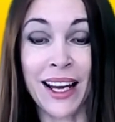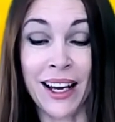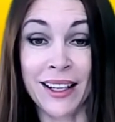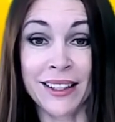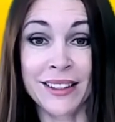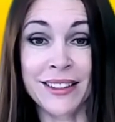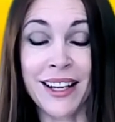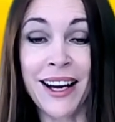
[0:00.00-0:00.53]

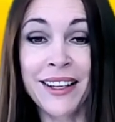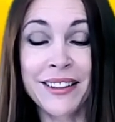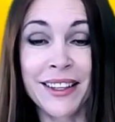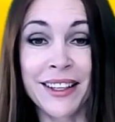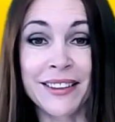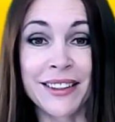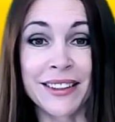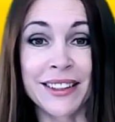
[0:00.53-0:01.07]
And I
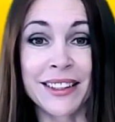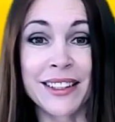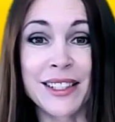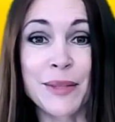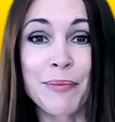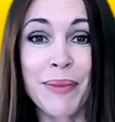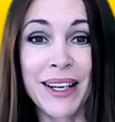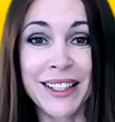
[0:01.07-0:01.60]
think that it
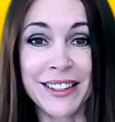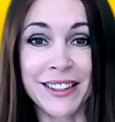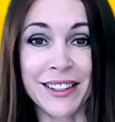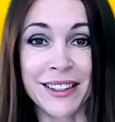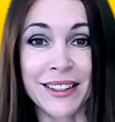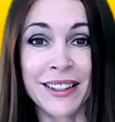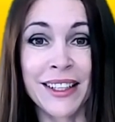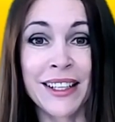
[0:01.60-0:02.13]
is
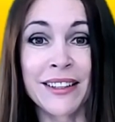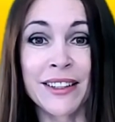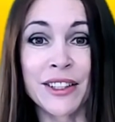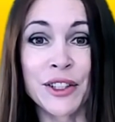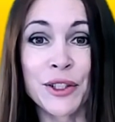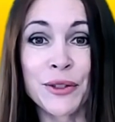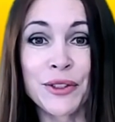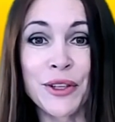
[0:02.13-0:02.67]
better
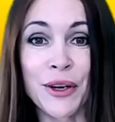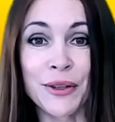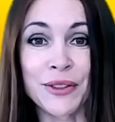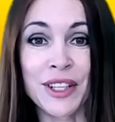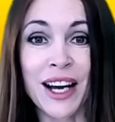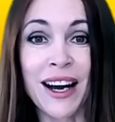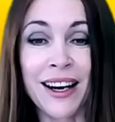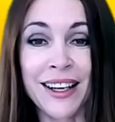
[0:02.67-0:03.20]
that you
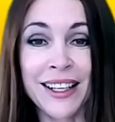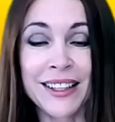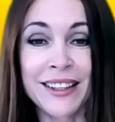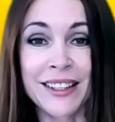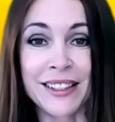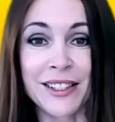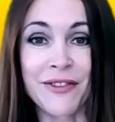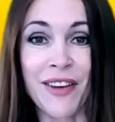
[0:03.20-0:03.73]
don't
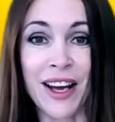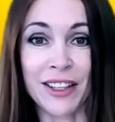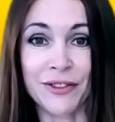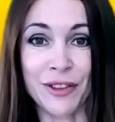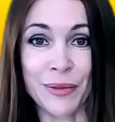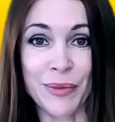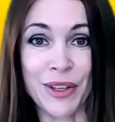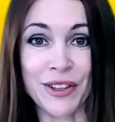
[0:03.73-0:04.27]
hide this
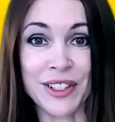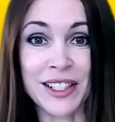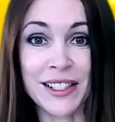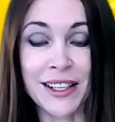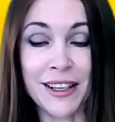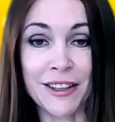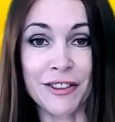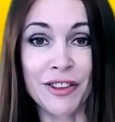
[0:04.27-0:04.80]
fact from
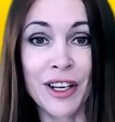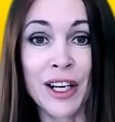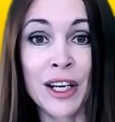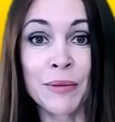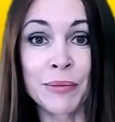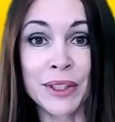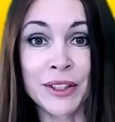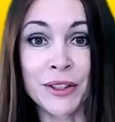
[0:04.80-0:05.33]
yourself,
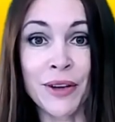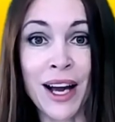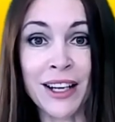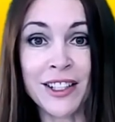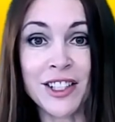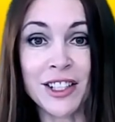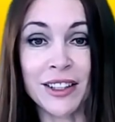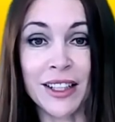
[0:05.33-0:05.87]
but you
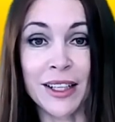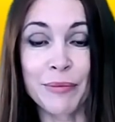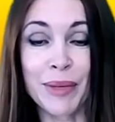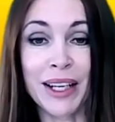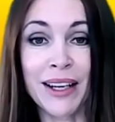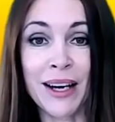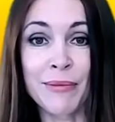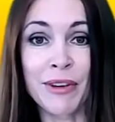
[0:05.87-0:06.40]
actually
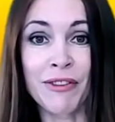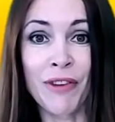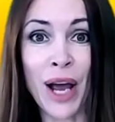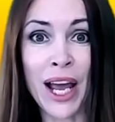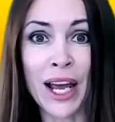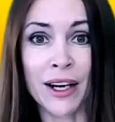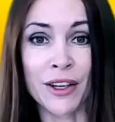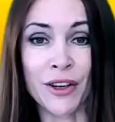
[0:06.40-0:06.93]
become
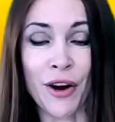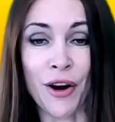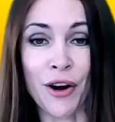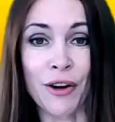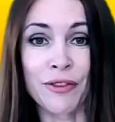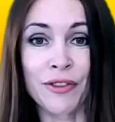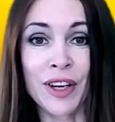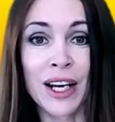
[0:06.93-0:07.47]
aware
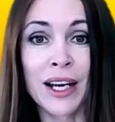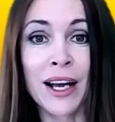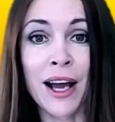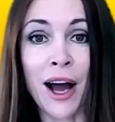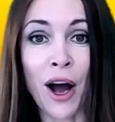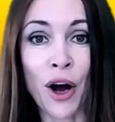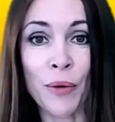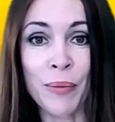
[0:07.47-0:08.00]
of
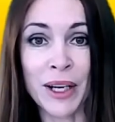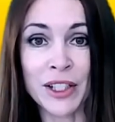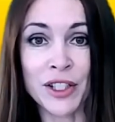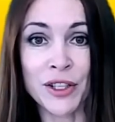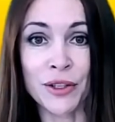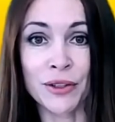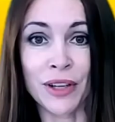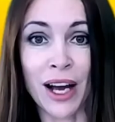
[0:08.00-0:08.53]
how
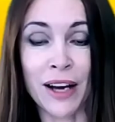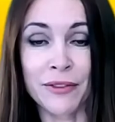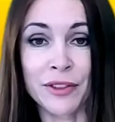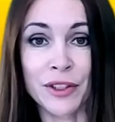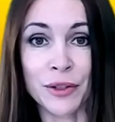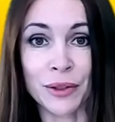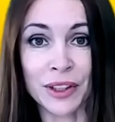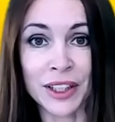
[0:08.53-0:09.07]
much you
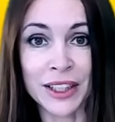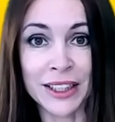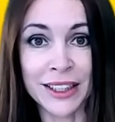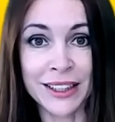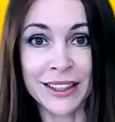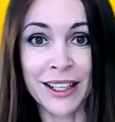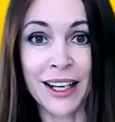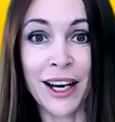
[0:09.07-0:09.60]
have to
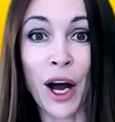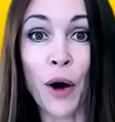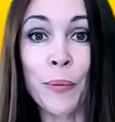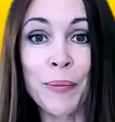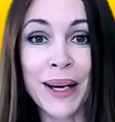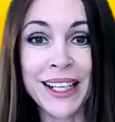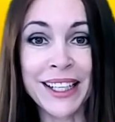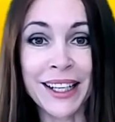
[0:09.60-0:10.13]
learn, how
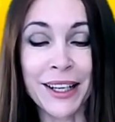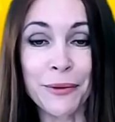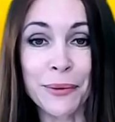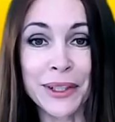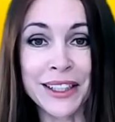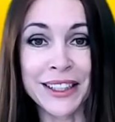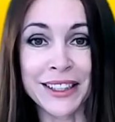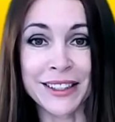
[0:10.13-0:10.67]
many
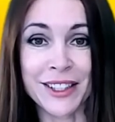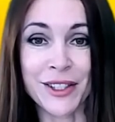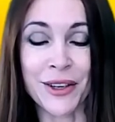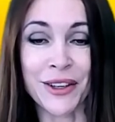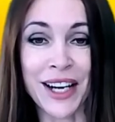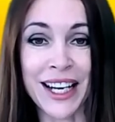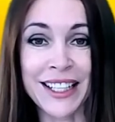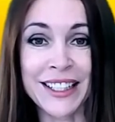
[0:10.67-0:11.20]
words
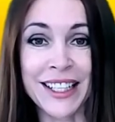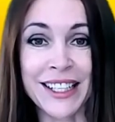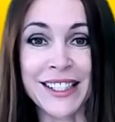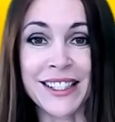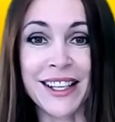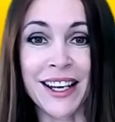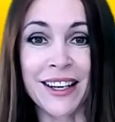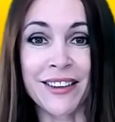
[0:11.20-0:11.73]
or
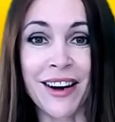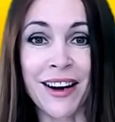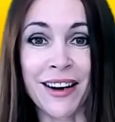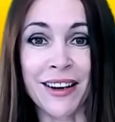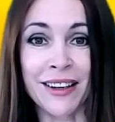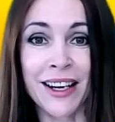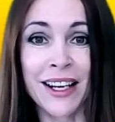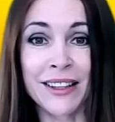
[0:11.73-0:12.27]
endings there
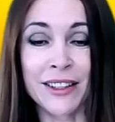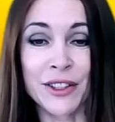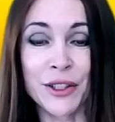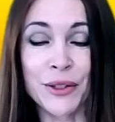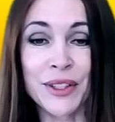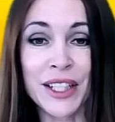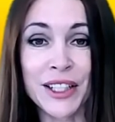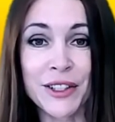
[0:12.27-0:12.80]
are that
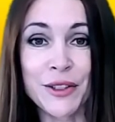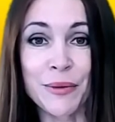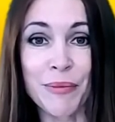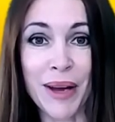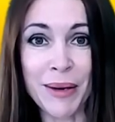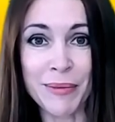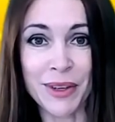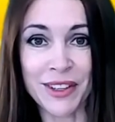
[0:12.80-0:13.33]
you need to
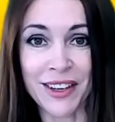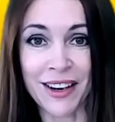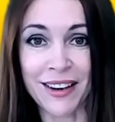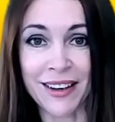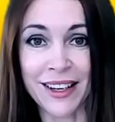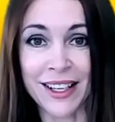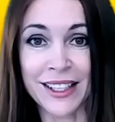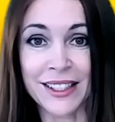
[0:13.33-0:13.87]

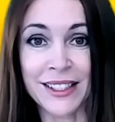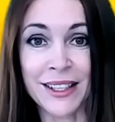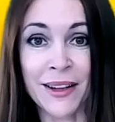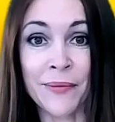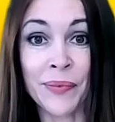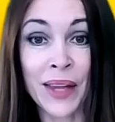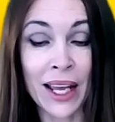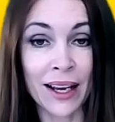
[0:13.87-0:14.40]
memorize,
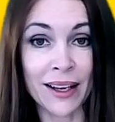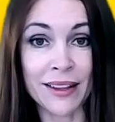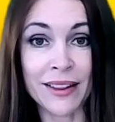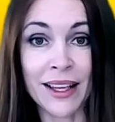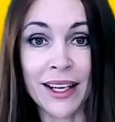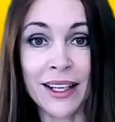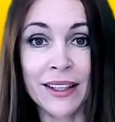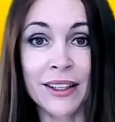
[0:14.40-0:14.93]

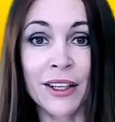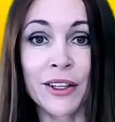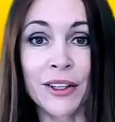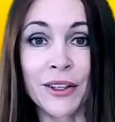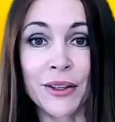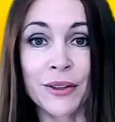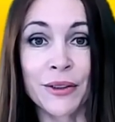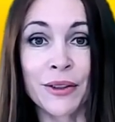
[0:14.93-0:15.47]
and then
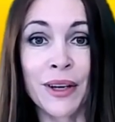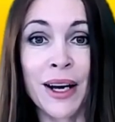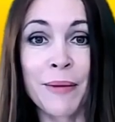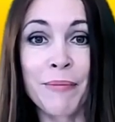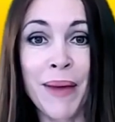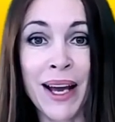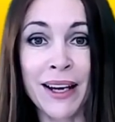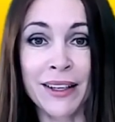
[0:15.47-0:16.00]
you
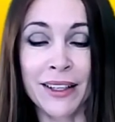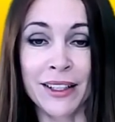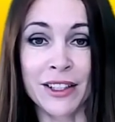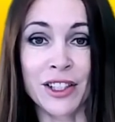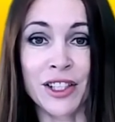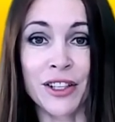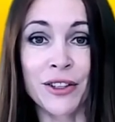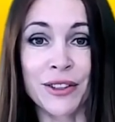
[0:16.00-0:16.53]

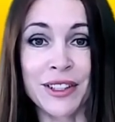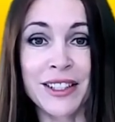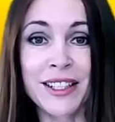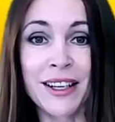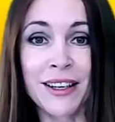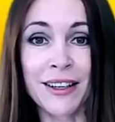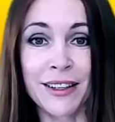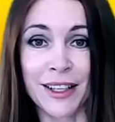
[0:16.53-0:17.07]
manage your
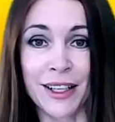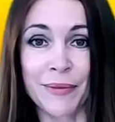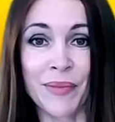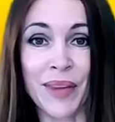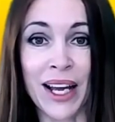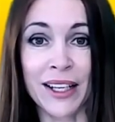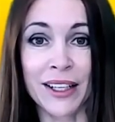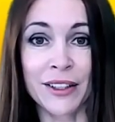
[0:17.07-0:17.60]

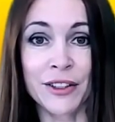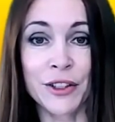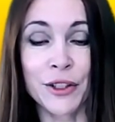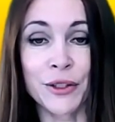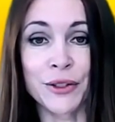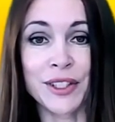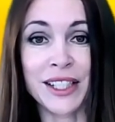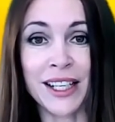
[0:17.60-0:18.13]
time and
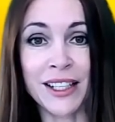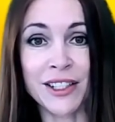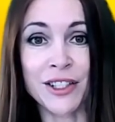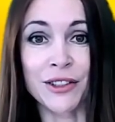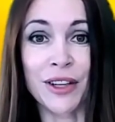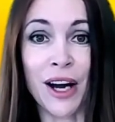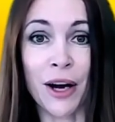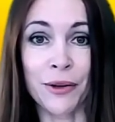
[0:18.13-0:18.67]
you
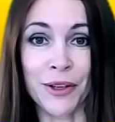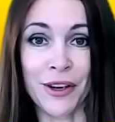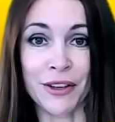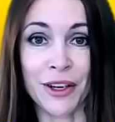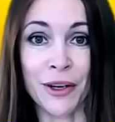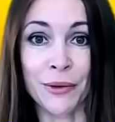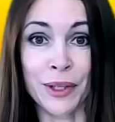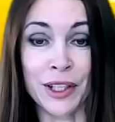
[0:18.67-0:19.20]
schedule how
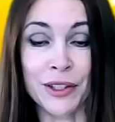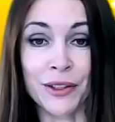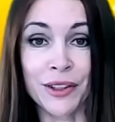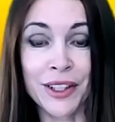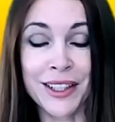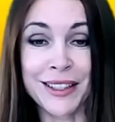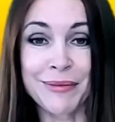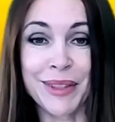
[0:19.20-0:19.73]
you're going to
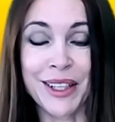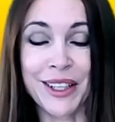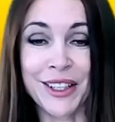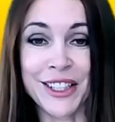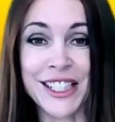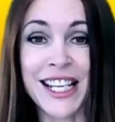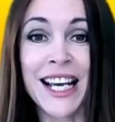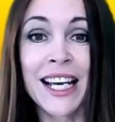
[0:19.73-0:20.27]
learn,
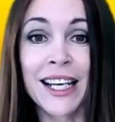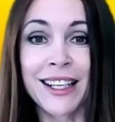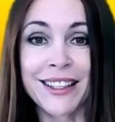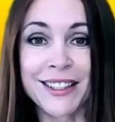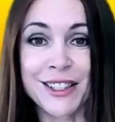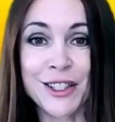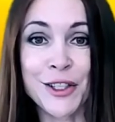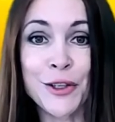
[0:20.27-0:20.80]
because it
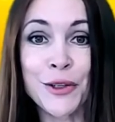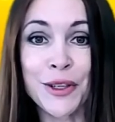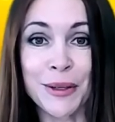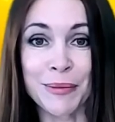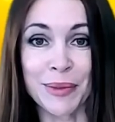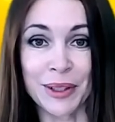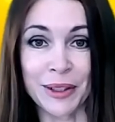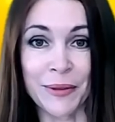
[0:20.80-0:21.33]
is
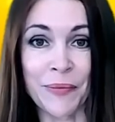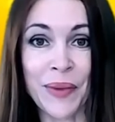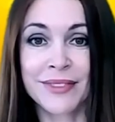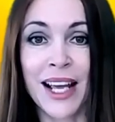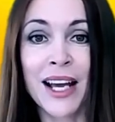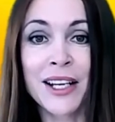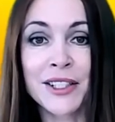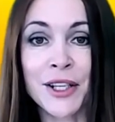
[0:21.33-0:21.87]
doable.
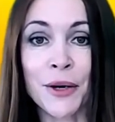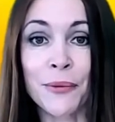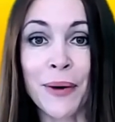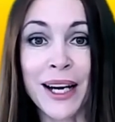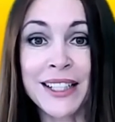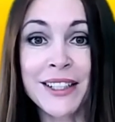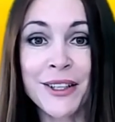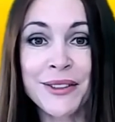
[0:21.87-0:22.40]
So
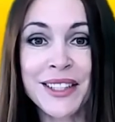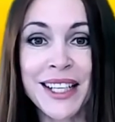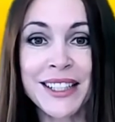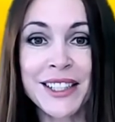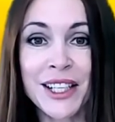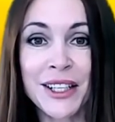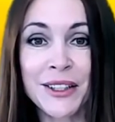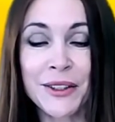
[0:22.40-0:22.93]
why don't
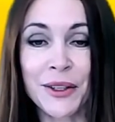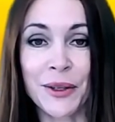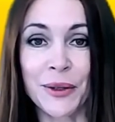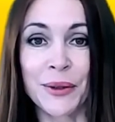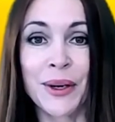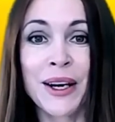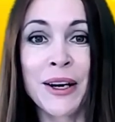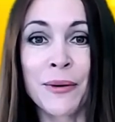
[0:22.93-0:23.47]
I tell
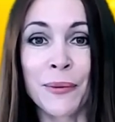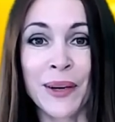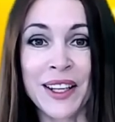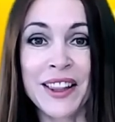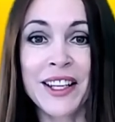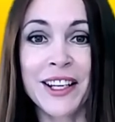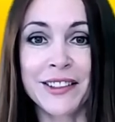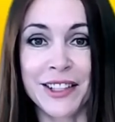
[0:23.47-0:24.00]
you
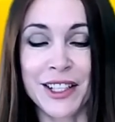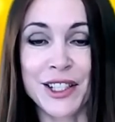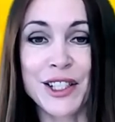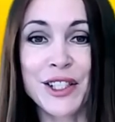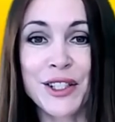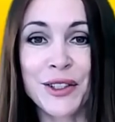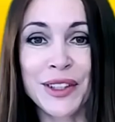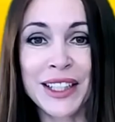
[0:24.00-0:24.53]
what there
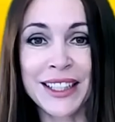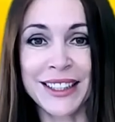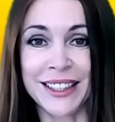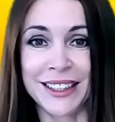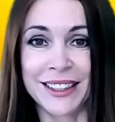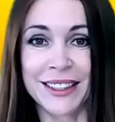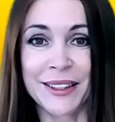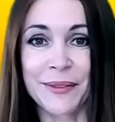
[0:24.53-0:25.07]
is to
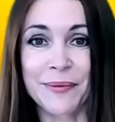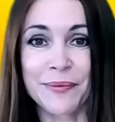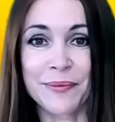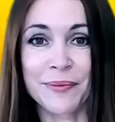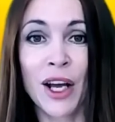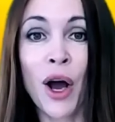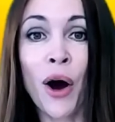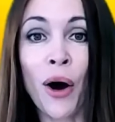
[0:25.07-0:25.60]
learn?
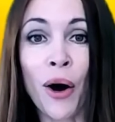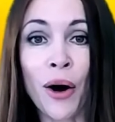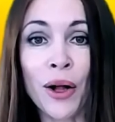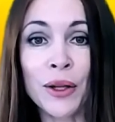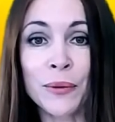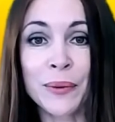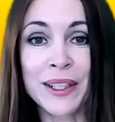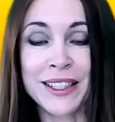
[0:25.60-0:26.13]

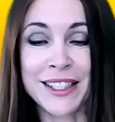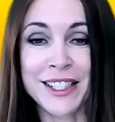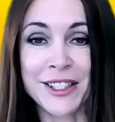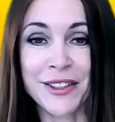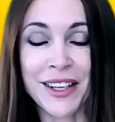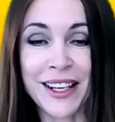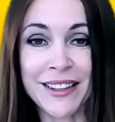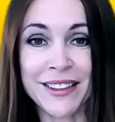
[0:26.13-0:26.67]
All
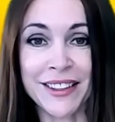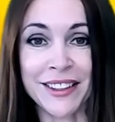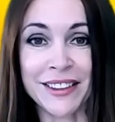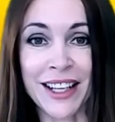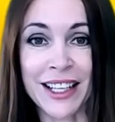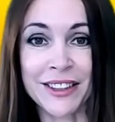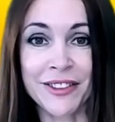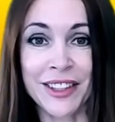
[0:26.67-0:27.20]
words together
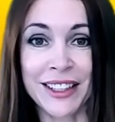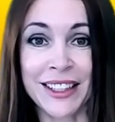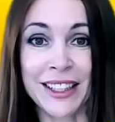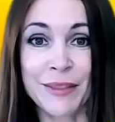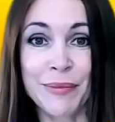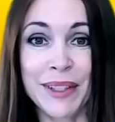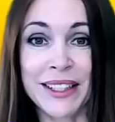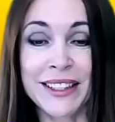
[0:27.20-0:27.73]
in Latvian
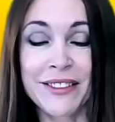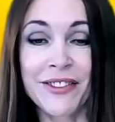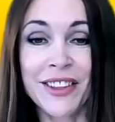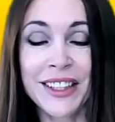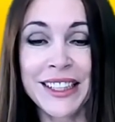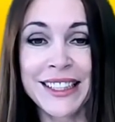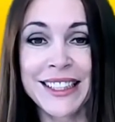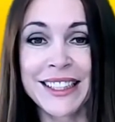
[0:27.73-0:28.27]
can be
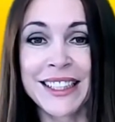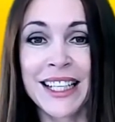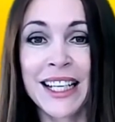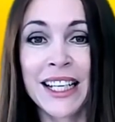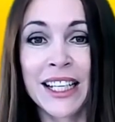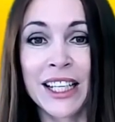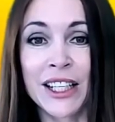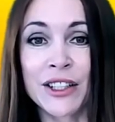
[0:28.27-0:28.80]
divided
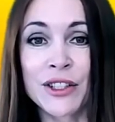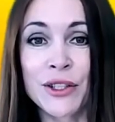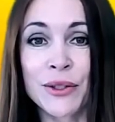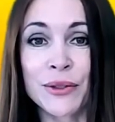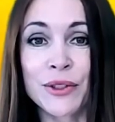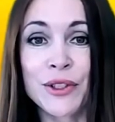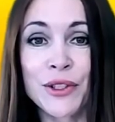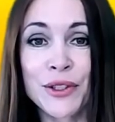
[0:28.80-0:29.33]

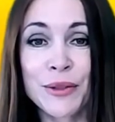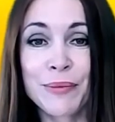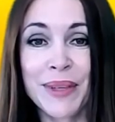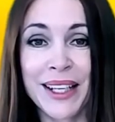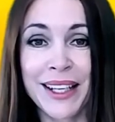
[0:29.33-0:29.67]
into two